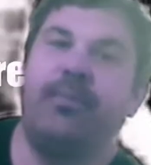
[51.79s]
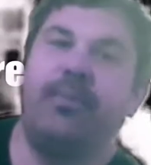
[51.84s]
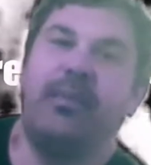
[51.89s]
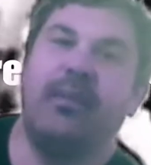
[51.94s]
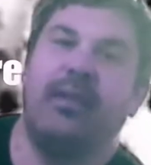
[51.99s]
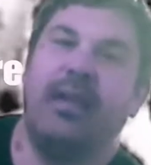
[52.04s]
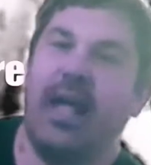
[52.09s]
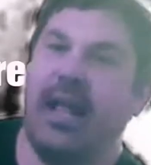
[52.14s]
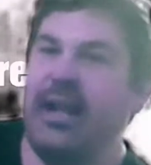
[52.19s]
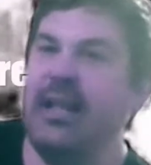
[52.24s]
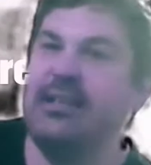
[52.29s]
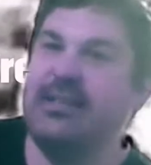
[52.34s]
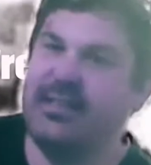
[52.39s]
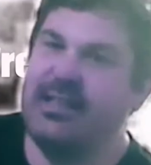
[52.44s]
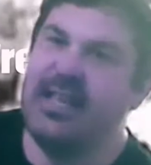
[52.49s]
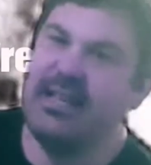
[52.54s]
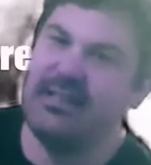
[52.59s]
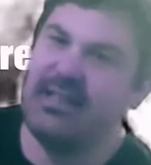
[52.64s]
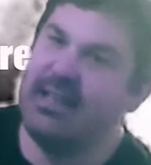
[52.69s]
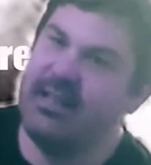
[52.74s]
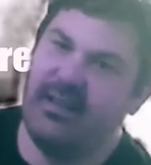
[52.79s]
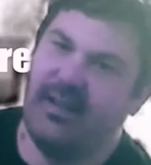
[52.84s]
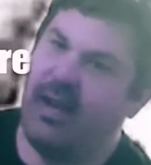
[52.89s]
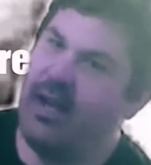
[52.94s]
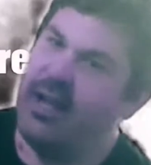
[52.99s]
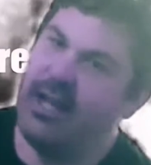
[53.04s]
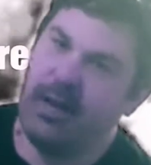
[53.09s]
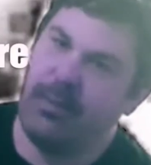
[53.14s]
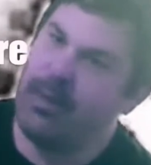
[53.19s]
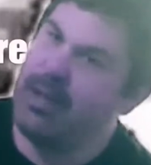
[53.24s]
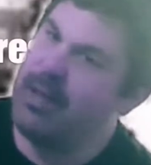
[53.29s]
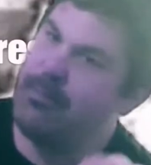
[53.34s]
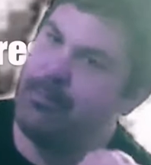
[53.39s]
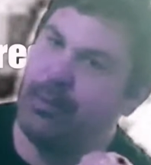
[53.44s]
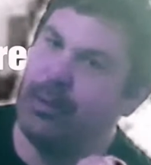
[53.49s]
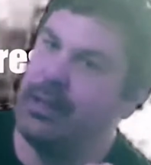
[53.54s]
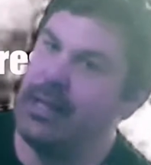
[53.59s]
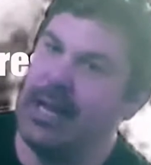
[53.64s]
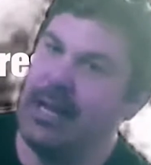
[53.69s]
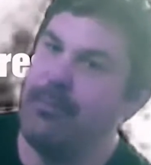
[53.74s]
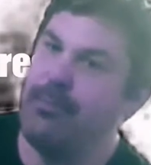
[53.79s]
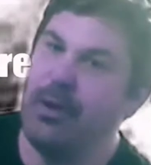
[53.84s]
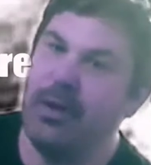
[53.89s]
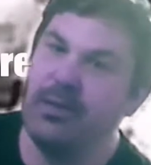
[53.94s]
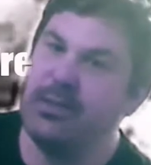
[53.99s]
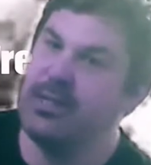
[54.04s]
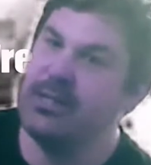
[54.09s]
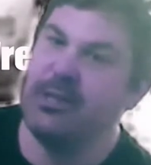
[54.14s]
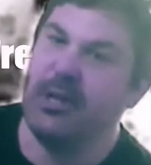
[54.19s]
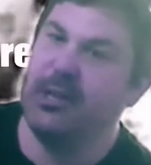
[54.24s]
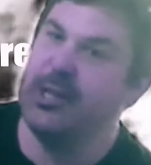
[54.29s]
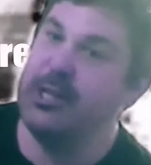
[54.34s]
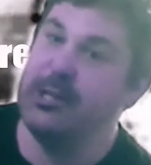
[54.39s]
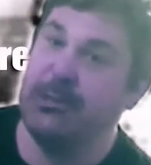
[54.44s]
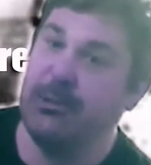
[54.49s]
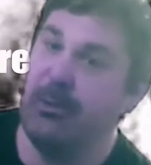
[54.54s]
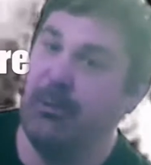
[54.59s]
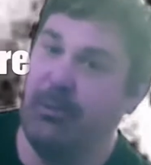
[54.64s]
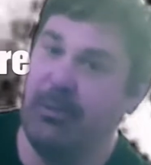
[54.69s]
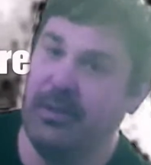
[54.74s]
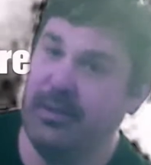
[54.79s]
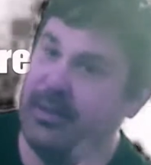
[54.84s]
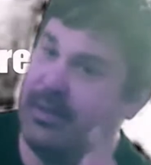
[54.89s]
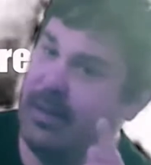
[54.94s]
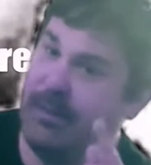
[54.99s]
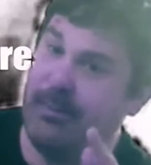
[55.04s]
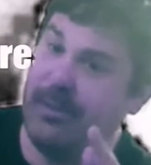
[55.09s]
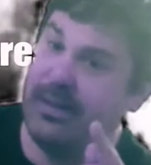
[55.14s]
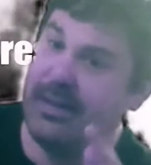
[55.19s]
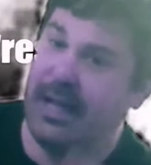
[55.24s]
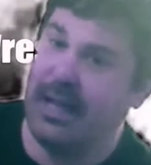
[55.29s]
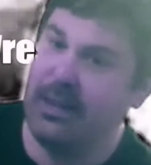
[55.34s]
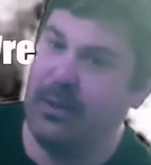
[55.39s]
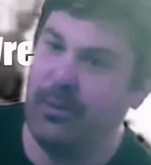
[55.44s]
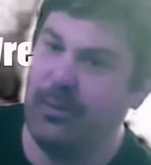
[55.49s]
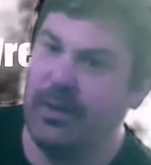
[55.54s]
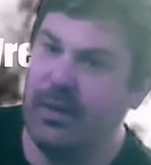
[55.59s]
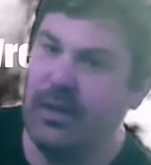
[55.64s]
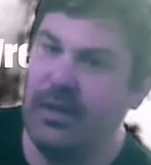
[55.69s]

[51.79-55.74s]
Yeah, this I'm going to be pulling any punches on this show, let me tell you.